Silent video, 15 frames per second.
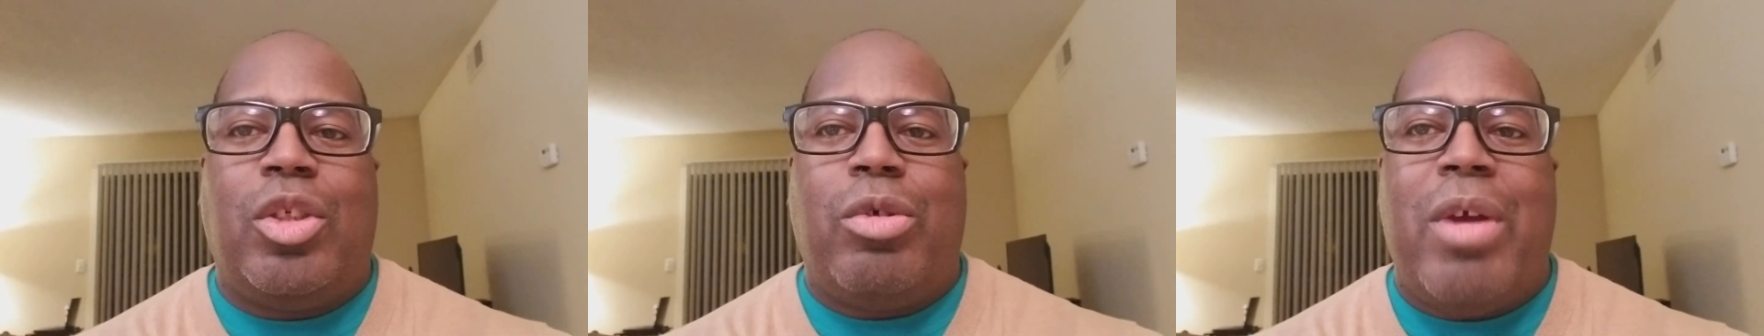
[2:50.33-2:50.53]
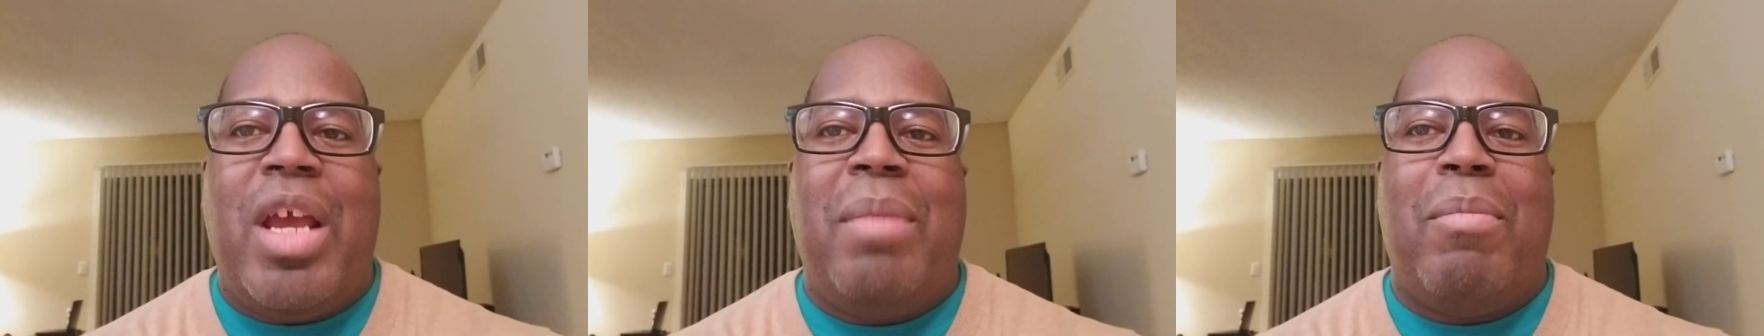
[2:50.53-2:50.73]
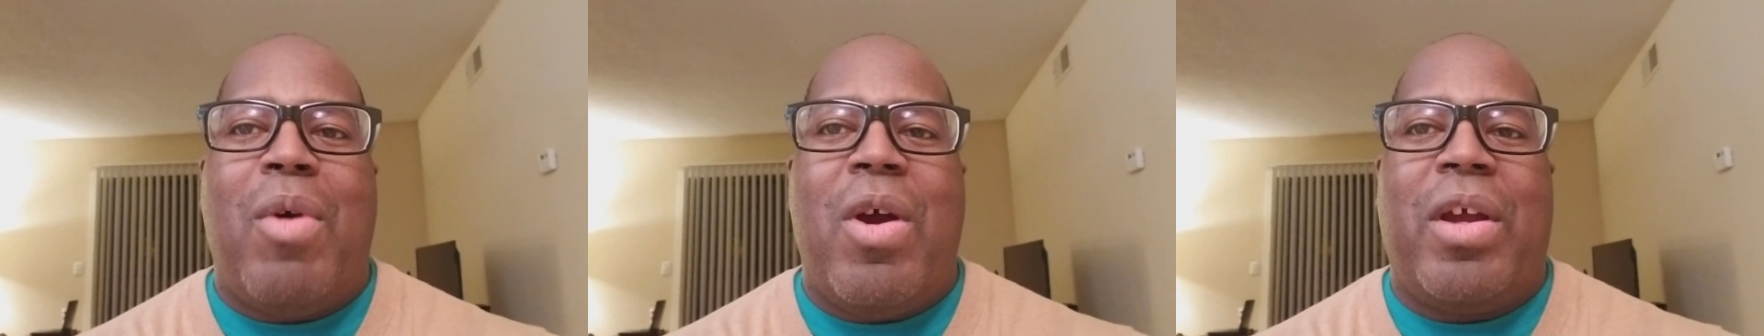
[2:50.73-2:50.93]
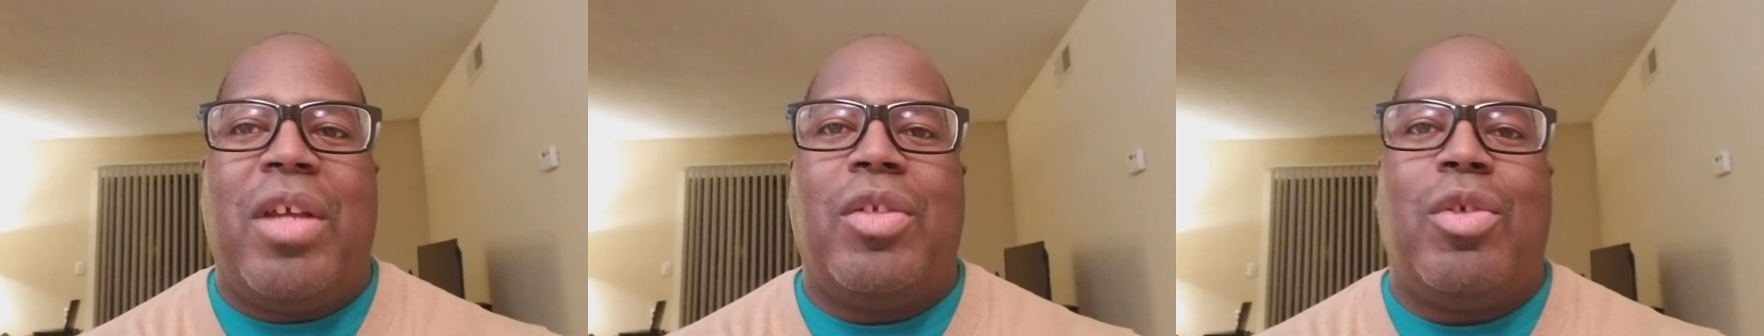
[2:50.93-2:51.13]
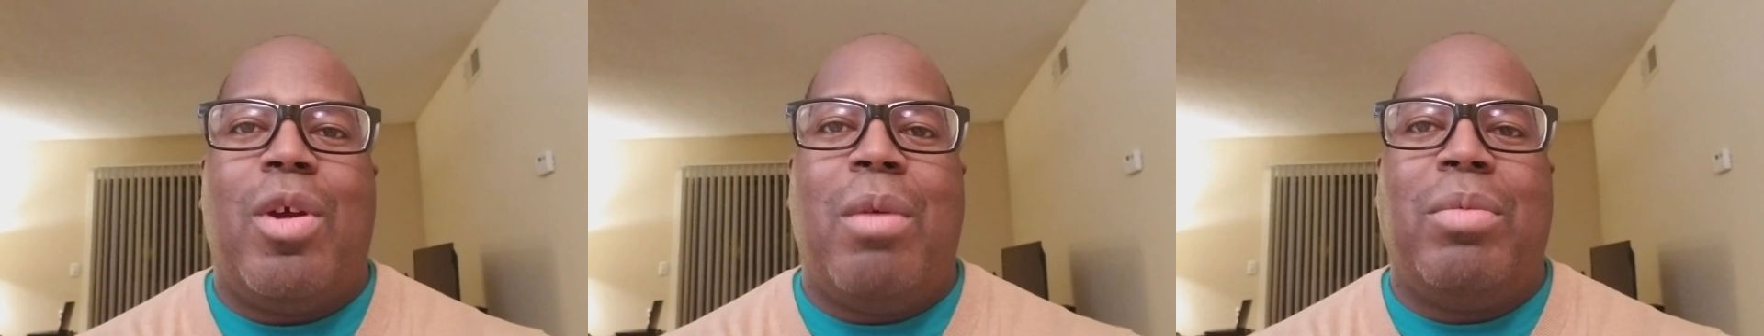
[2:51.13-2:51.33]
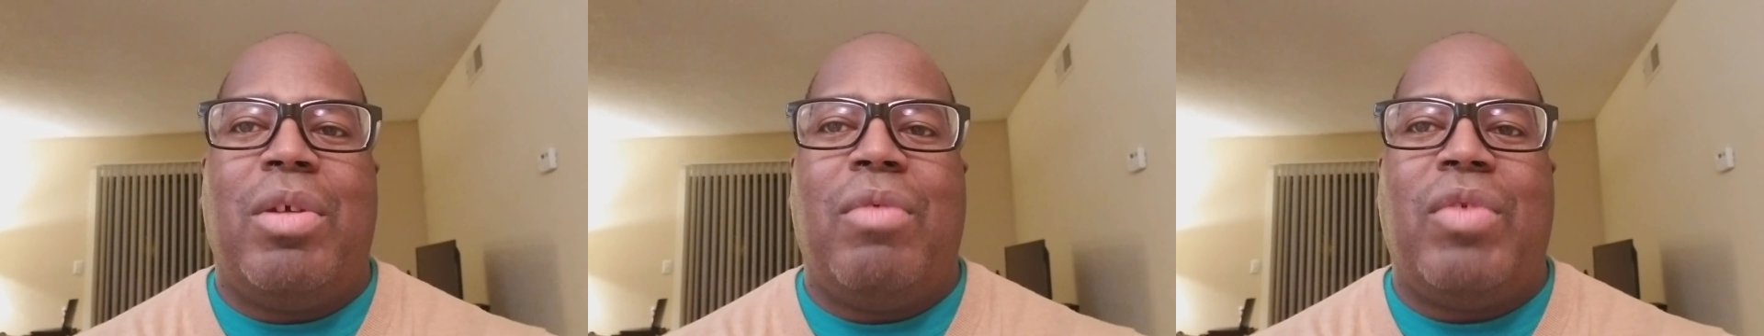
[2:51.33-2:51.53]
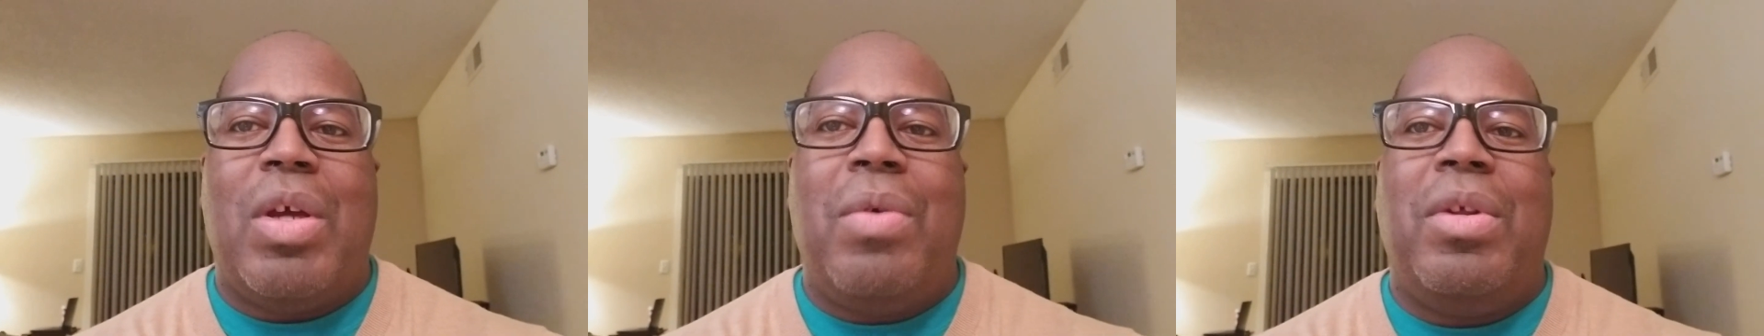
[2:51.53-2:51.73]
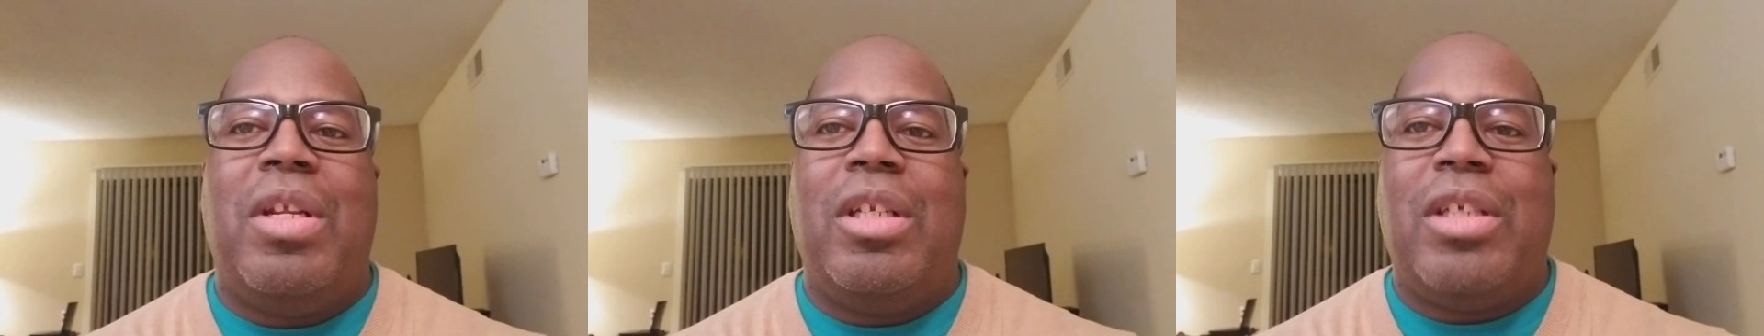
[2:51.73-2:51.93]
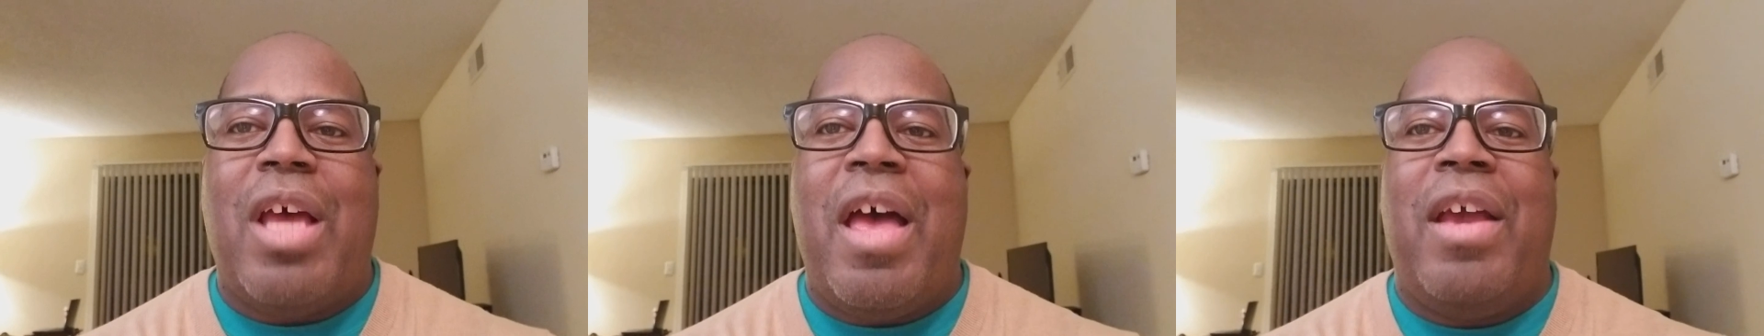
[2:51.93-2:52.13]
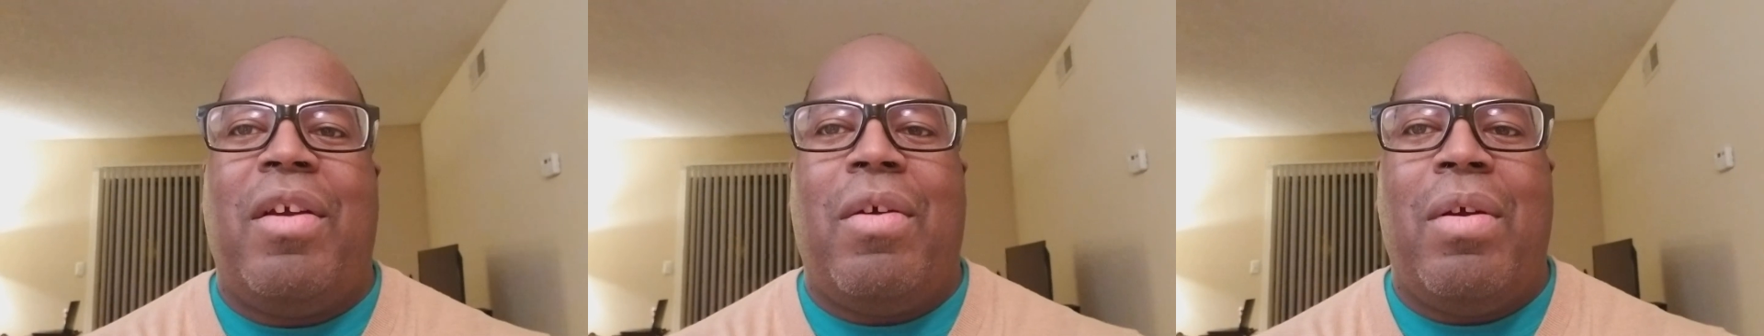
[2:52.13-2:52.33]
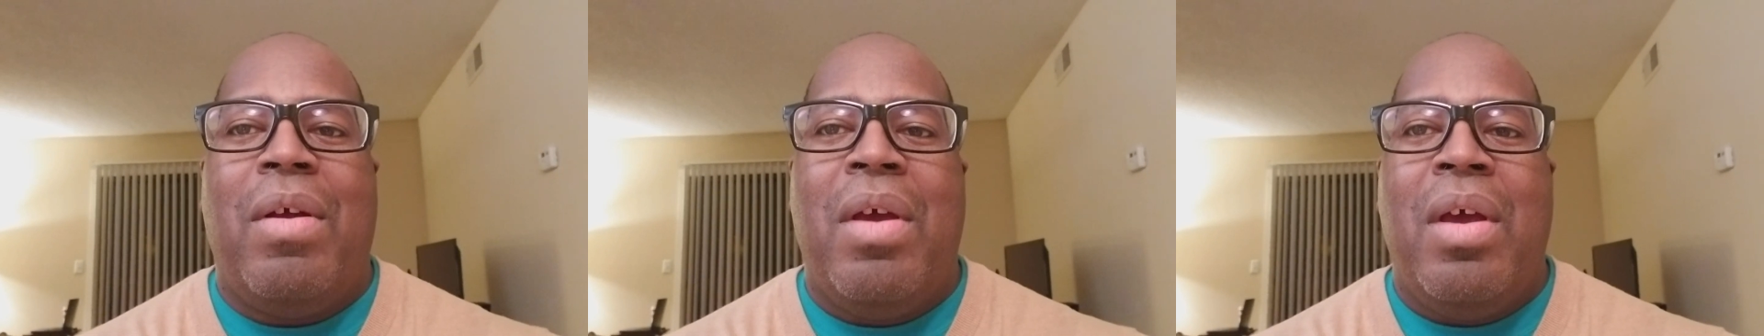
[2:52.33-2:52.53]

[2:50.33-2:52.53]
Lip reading: trademark in terms of Tony the Tiger.